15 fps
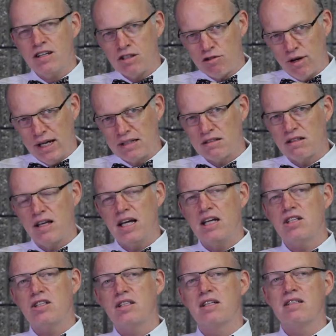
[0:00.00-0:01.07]

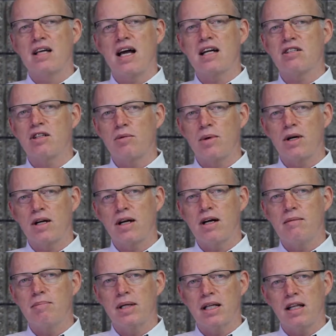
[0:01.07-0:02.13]
translation is actually where a
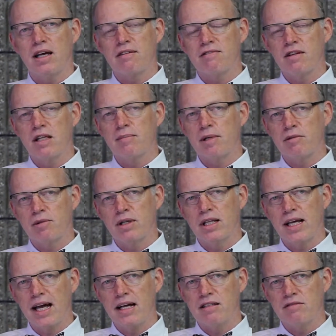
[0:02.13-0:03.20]
company like Filament
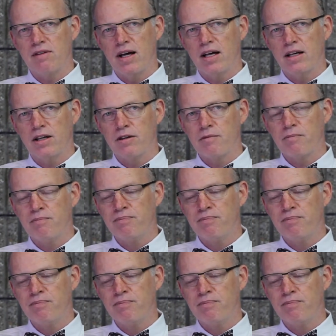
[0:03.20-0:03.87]
really adds value.